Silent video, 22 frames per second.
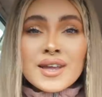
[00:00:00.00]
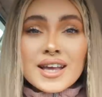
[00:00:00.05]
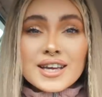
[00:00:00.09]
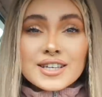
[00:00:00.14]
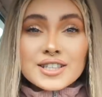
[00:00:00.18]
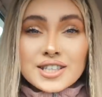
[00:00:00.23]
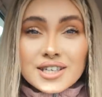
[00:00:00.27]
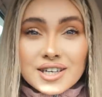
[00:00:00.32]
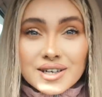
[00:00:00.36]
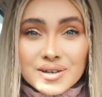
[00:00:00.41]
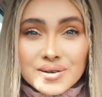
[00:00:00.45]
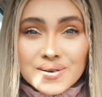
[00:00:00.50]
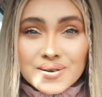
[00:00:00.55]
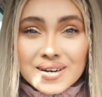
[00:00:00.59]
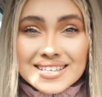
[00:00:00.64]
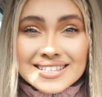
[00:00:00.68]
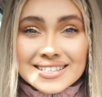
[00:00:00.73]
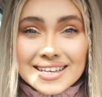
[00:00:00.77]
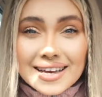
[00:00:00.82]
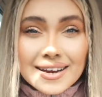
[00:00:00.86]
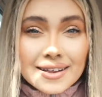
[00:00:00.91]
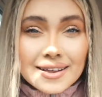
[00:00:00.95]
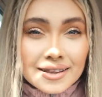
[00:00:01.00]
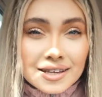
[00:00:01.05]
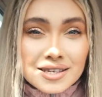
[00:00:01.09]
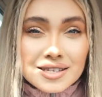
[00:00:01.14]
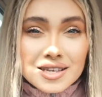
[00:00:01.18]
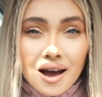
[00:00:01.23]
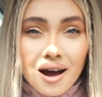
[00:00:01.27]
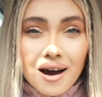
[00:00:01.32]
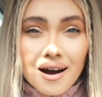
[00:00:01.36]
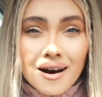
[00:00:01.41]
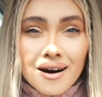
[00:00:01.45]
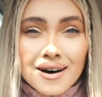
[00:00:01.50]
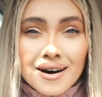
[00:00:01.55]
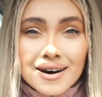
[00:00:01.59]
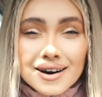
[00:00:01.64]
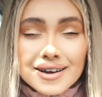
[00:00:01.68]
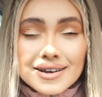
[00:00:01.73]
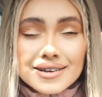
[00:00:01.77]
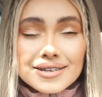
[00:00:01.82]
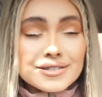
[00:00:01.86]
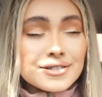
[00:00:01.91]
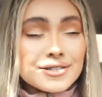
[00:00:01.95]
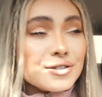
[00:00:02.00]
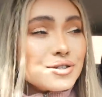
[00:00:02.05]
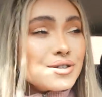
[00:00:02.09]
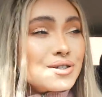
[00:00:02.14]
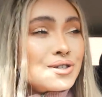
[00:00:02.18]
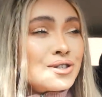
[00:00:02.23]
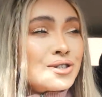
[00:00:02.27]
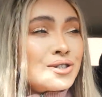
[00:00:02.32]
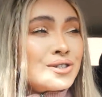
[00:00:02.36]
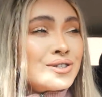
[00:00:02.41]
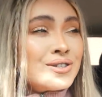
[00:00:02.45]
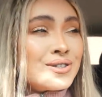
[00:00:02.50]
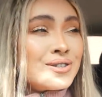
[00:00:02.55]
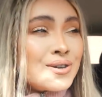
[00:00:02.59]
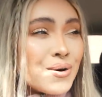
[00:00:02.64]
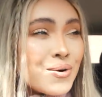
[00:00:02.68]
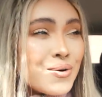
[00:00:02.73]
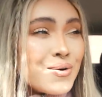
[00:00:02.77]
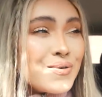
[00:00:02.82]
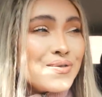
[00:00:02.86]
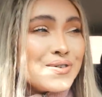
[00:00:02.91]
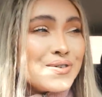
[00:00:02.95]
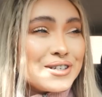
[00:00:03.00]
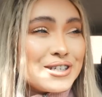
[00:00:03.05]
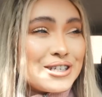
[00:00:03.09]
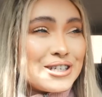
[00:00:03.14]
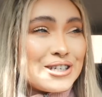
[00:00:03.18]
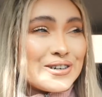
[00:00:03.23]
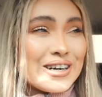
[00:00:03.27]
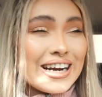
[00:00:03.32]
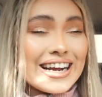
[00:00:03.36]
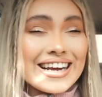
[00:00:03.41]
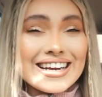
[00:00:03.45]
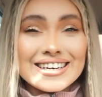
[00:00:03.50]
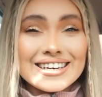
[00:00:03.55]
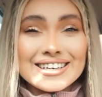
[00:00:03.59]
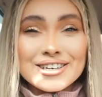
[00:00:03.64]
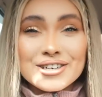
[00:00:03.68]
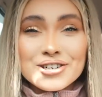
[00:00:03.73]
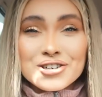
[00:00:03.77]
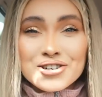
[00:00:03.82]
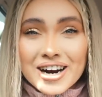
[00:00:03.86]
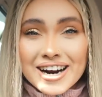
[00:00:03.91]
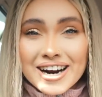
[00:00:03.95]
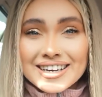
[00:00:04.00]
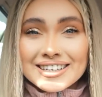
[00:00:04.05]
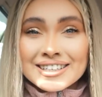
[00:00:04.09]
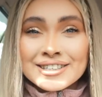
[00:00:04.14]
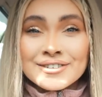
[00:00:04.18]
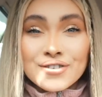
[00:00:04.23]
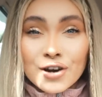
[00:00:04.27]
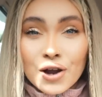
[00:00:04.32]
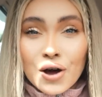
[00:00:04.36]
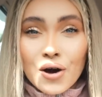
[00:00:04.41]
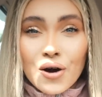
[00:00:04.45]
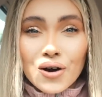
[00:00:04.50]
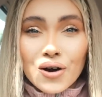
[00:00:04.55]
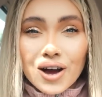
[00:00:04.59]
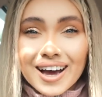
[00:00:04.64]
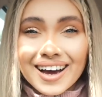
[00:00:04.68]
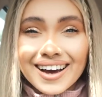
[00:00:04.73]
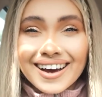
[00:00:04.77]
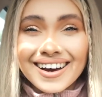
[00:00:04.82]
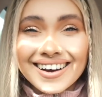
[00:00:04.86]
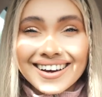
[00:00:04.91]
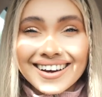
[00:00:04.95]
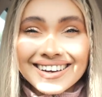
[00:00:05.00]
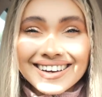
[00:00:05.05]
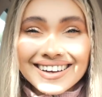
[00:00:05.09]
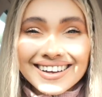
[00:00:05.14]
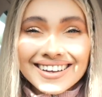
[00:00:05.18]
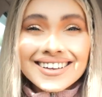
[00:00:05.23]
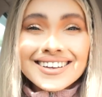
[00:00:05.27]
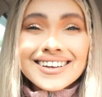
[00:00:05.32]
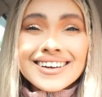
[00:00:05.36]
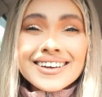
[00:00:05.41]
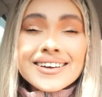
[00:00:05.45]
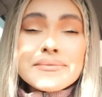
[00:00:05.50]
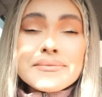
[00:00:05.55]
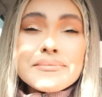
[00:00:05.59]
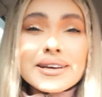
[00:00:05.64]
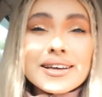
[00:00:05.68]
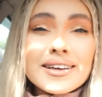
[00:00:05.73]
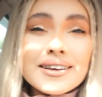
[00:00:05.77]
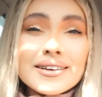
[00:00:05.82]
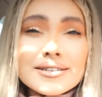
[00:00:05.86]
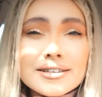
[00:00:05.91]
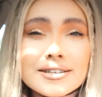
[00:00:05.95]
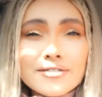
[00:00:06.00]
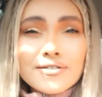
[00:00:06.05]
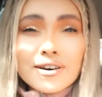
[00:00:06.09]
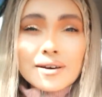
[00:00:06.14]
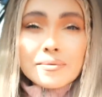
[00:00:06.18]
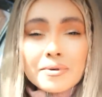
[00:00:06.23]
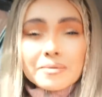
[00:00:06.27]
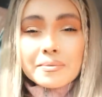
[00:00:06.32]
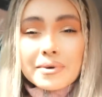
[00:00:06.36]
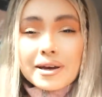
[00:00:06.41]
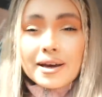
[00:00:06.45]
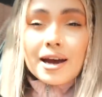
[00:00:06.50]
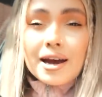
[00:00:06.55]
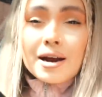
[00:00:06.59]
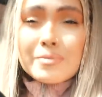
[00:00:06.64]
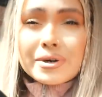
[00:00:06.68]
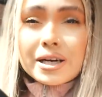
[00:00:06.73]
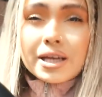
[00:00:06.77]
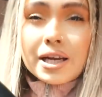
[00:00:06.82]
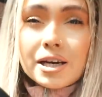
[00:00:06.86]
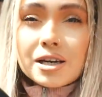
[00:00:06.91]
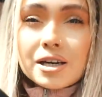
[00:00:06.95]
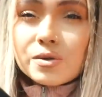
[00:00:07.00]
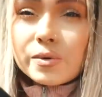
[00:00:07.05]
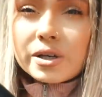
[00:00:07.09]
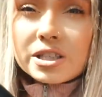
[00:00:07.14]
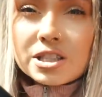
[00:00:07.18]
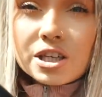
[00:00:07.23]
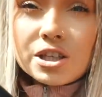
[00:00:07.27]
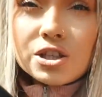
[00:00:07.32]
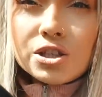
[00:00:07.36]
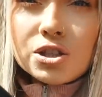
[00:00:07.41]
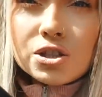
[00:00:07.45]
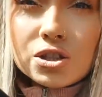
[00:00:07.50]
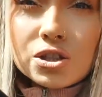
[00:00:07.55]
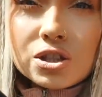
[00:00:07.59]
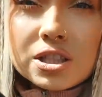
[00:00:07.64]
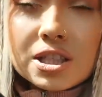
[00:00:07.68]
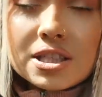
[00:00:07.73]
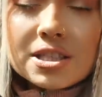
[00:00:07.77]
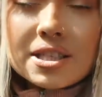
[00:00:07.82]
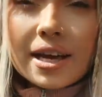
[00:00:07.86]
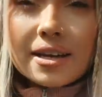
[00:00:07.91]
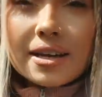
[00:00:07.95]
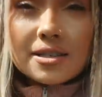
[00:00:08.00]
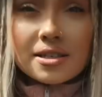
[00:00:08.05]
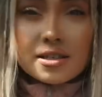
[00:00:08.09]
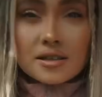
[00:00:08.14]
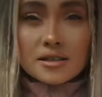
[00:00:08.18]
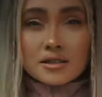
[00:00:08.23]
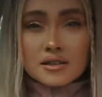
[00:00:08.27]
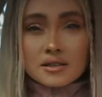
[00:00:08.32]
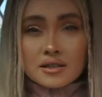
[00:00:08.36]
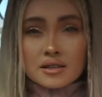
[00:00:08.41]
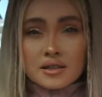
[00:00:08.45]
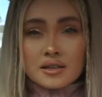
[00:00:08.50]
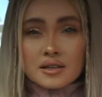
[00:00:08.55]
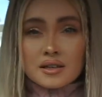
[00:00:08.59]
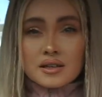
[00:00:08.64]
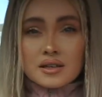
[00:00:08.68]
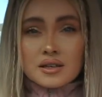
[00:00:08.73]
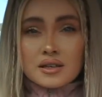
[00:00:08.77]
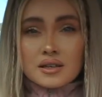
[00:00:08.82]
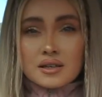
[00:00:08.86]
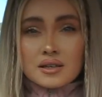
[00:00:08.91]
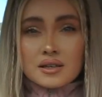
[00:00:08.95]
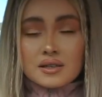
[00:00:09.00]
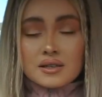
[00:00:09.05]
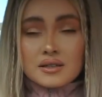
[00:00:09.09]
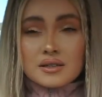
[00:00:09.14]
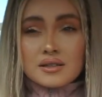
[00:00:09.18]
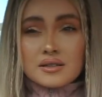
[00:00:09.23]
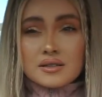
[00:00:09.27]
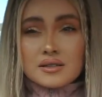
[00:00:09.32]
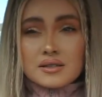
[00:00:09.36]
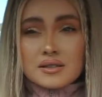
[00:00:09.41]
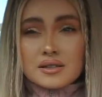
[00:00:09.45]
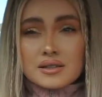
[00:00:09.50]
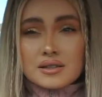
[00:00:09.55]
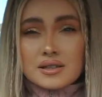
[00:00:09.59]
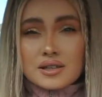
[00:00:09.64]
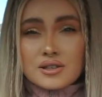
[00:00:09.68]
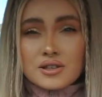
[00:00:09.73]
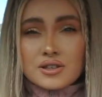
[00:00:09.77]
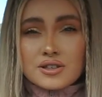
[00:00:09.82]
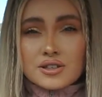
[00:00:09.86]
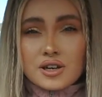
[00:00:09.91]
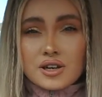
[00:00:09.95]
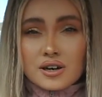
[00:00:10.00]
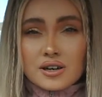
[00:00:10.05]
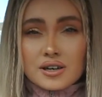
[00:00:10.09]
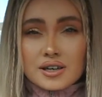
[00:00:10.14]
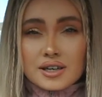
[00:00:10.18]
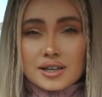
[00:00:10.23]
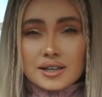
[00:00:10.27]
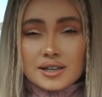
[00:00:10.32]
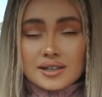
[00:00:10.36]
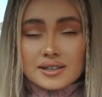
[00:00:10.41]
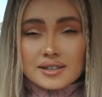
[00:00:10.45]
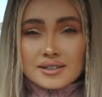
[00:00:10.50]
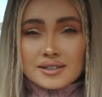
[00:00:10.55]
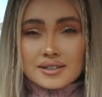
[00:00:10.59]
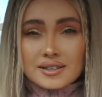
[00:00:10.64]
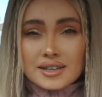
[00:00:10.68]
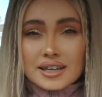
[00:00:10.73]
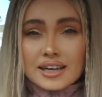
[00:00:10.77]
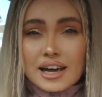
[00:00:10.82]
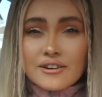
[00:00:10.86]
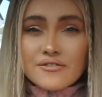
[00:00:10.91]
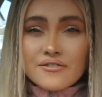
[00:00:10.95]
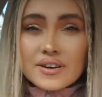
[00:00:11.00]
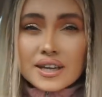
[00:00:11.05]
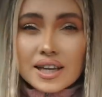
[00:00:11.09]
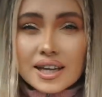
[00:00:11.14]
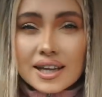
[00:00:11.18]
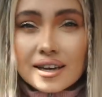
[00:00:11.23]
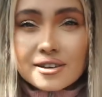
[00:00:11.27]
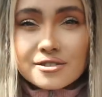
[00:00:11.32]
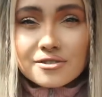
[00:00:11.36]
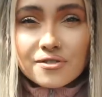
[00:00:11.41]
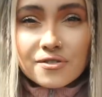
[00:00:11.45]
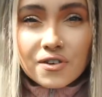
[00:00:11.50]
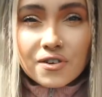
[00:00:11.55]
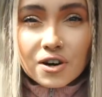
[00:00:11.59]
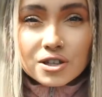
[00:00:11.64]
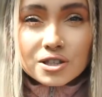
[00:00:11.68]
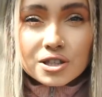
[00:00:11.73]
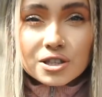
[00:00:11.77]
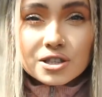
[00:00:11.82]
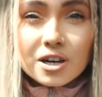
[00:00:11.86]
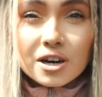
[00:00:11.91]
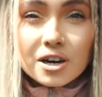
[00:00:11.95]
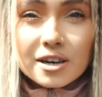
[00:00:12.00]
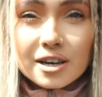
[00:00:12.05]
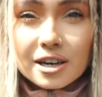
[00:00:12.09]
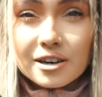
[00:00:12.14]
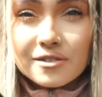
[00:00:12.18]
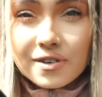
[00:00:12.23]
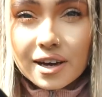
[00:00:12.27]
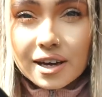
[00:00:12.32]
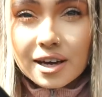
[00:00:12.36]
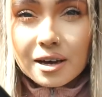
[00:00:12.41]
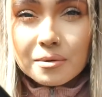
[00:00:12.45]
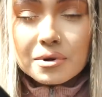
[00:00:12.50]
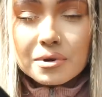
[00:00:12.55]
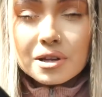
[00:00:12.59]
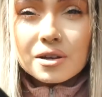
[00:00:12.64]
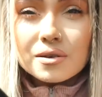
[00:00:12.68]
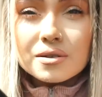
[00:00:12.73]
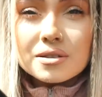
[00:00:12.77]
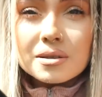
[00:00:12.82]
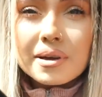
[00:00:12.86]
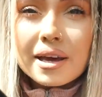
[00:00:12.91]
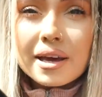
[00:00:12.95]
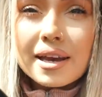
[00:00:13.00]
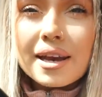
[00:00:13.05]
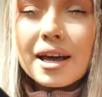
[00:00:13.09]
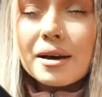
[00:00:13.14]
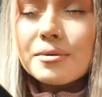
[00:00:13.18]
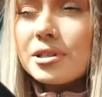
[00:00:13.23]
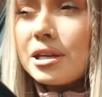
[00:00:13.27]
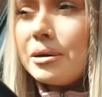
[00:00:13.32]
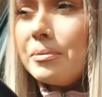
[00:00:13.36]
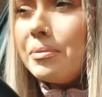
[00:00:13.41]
Do you know, sitting in this car is so frustrating trying to vlog. Because if I put my camera here, which I usually set it, is that too dark? Like, I feel like it's far too dark, and if I come close, I'm getting absolutely